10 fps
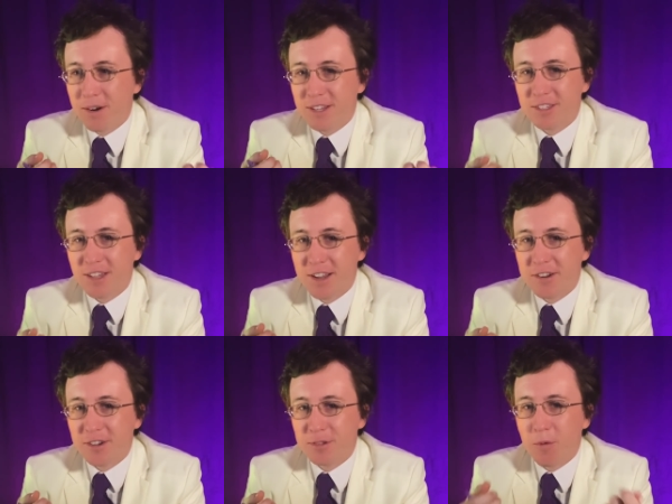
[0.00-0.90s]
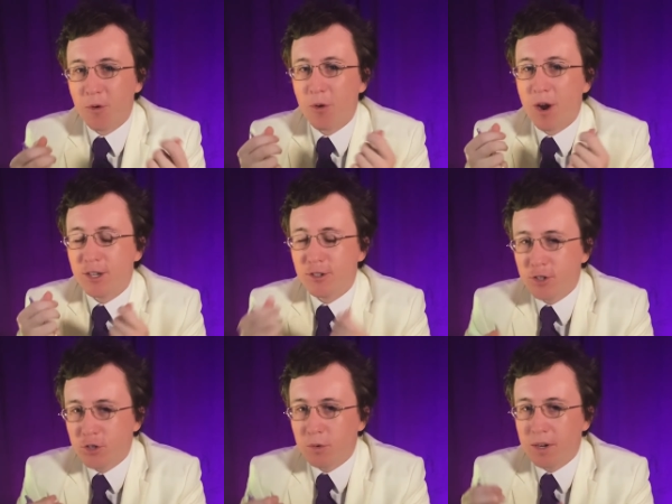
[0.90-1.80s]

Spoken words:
Bernie Sanders, but what do I do?